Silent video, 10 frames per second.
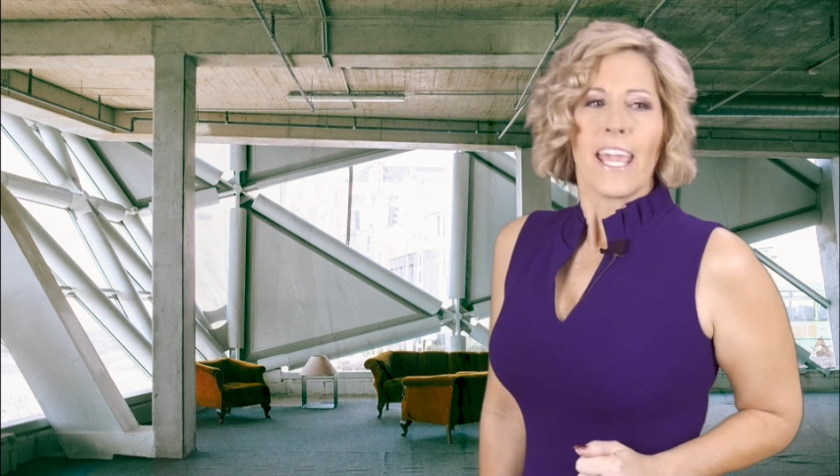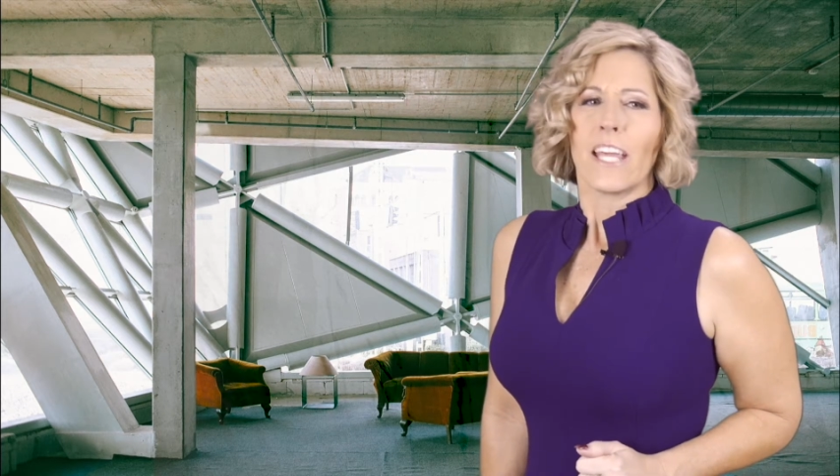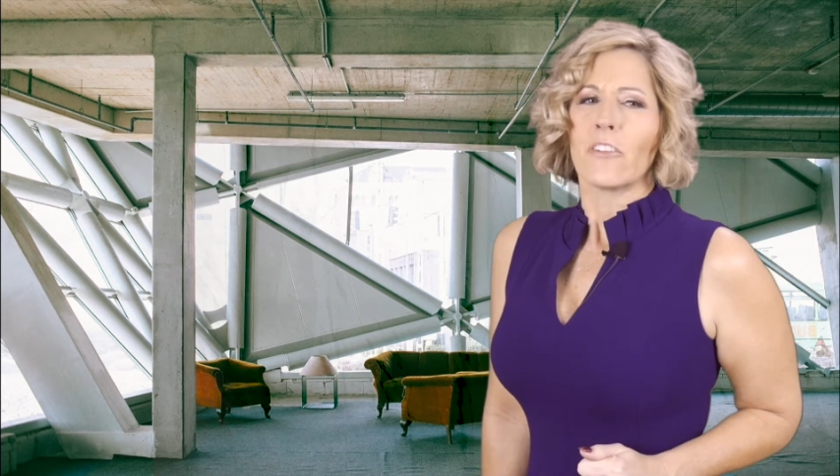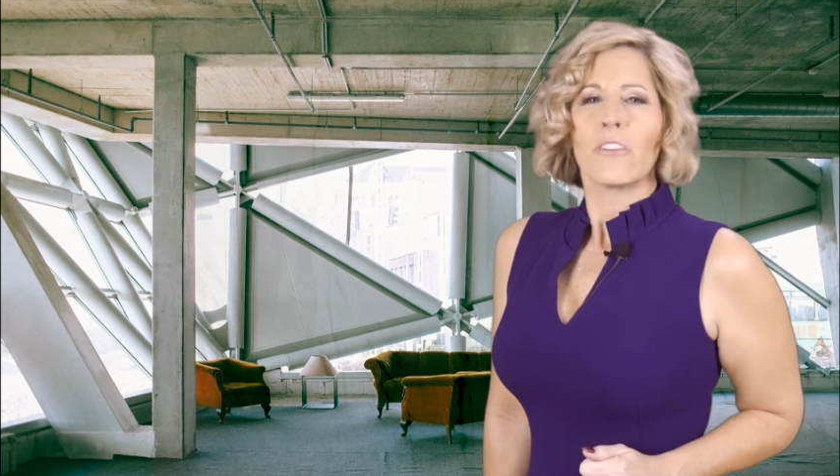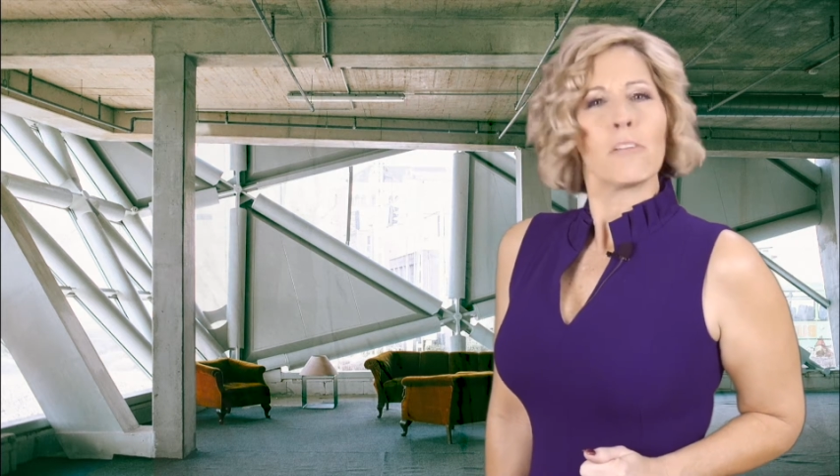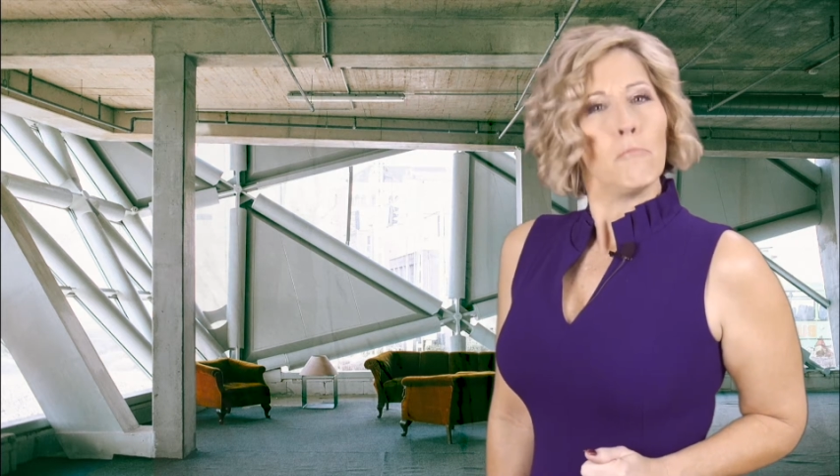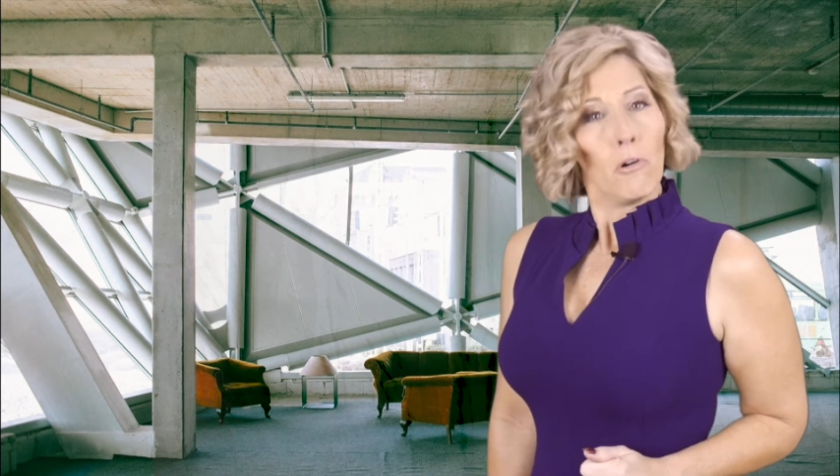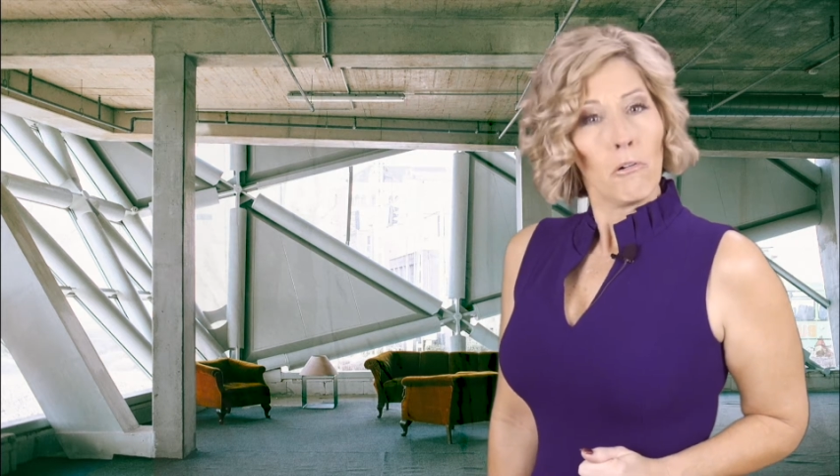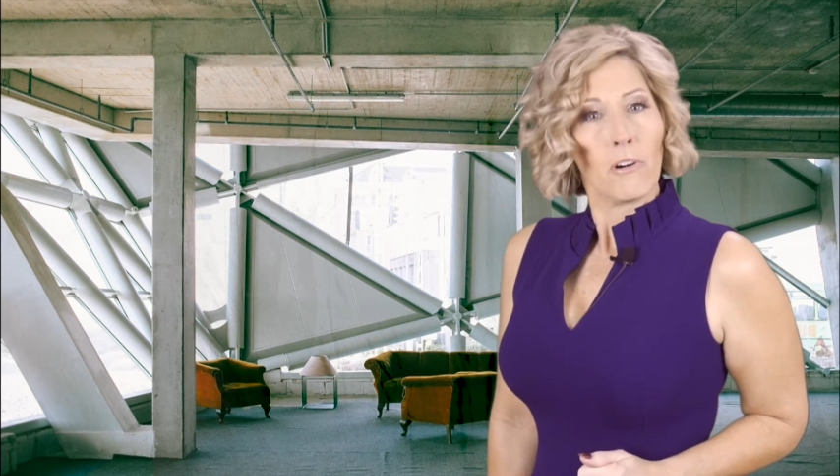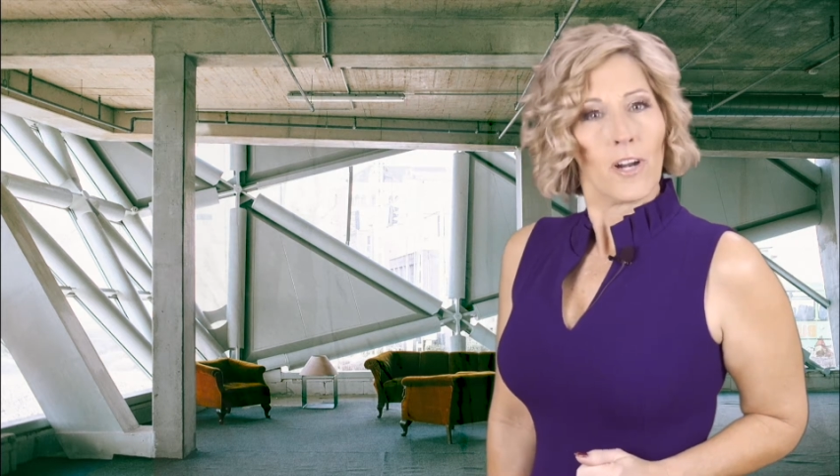in learning
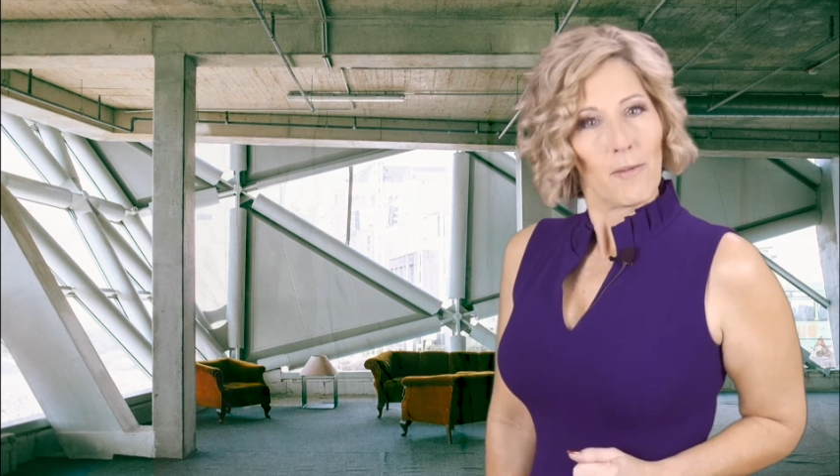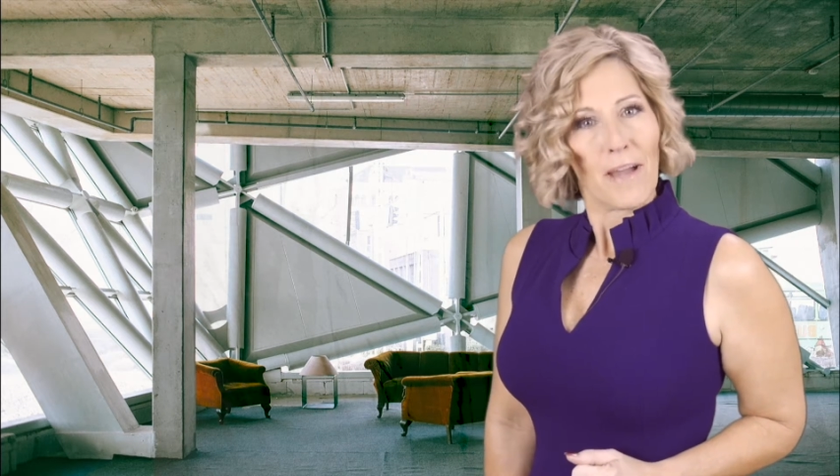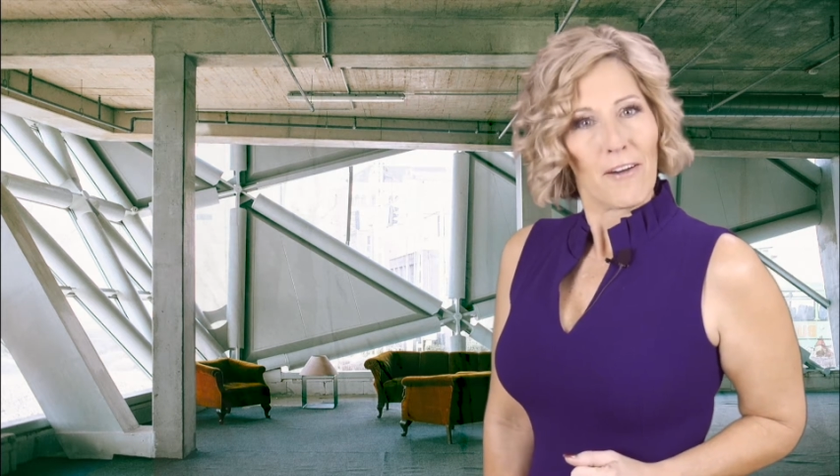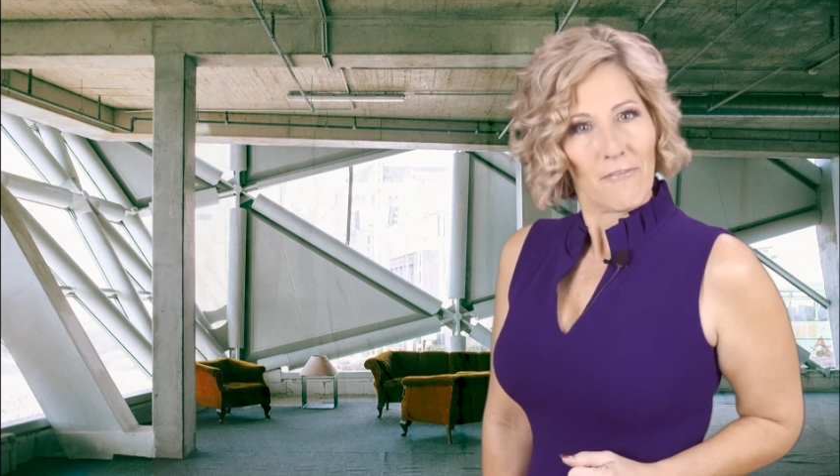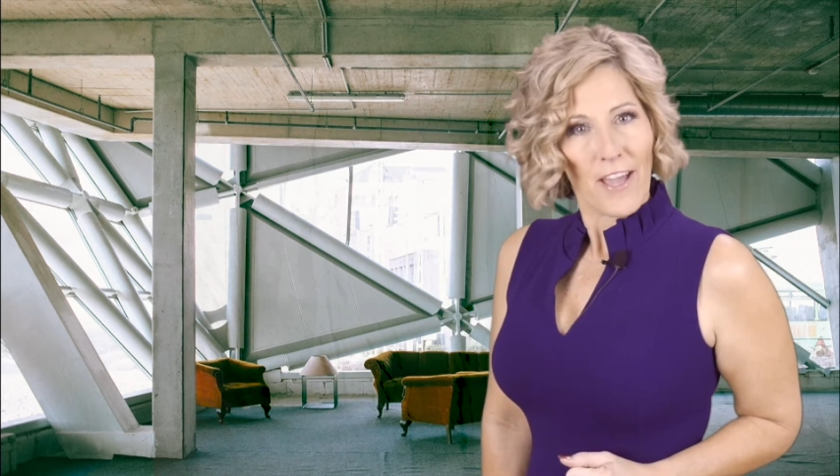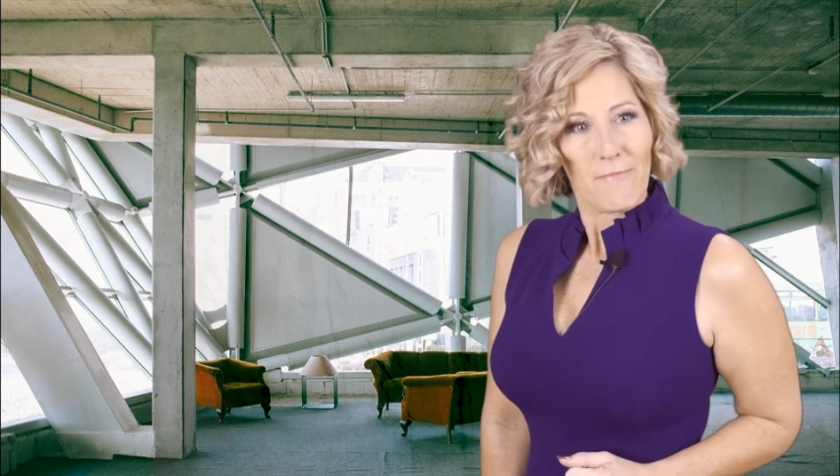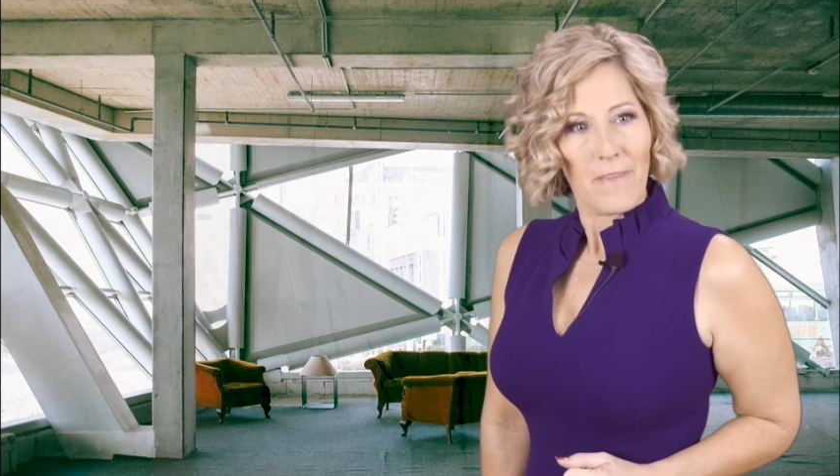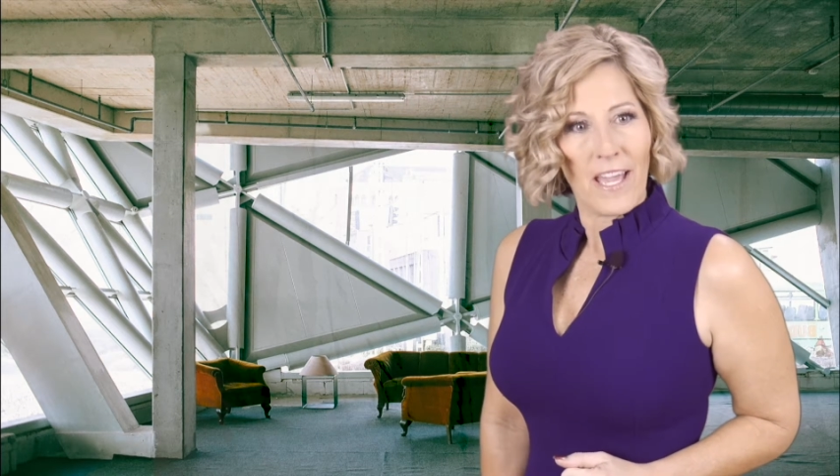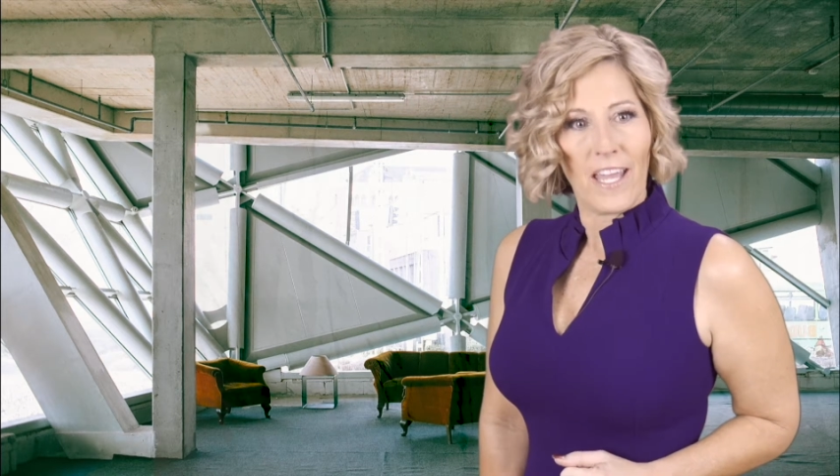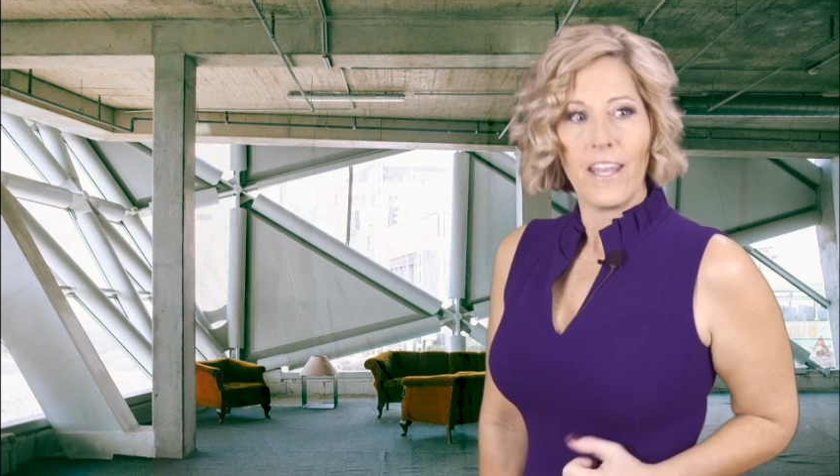more about vet
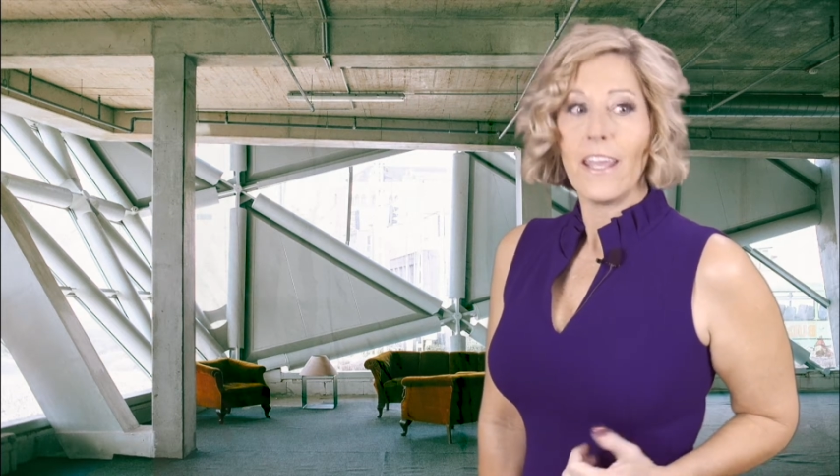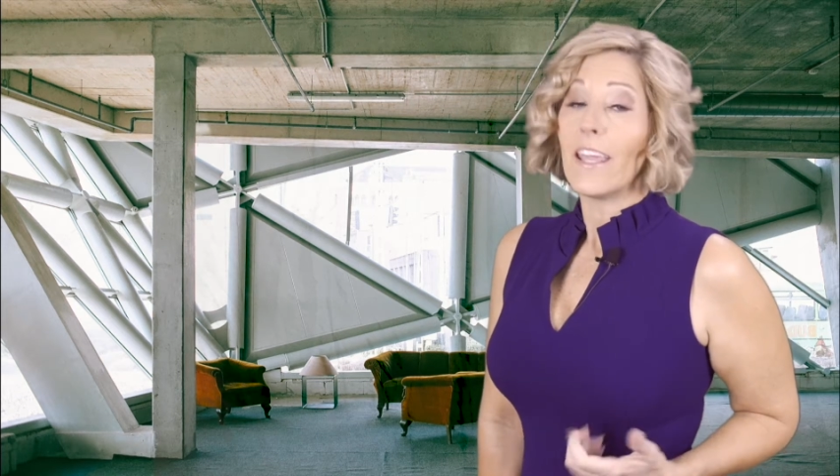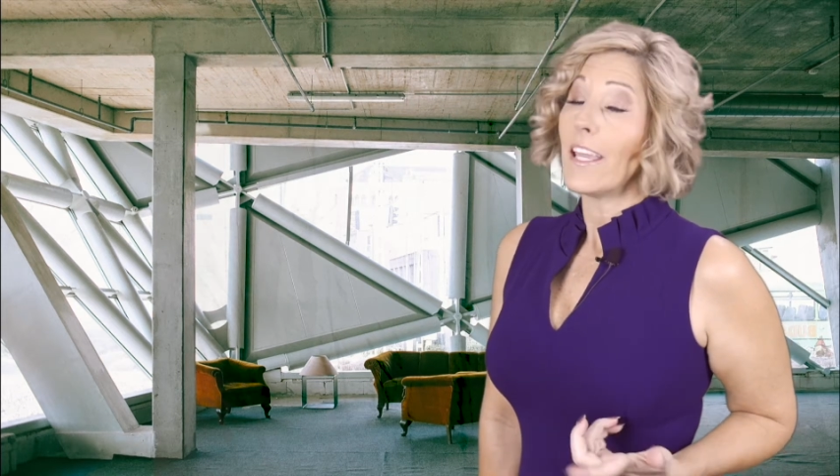med